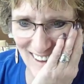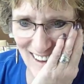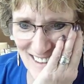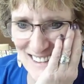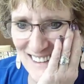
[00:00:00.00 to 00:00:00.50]

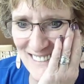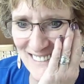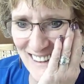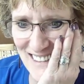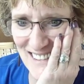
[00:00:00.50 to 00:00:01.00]
Yes, she
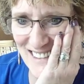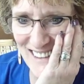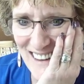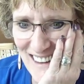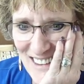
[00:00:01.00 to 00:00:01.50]
was.
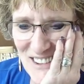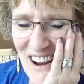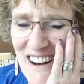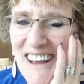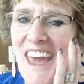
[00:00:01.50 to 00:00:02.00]

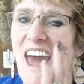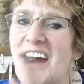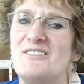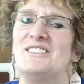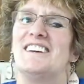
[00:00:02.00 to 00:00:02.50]
Trying to
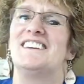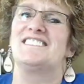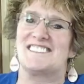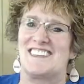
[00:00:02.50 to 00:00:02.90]
catfish.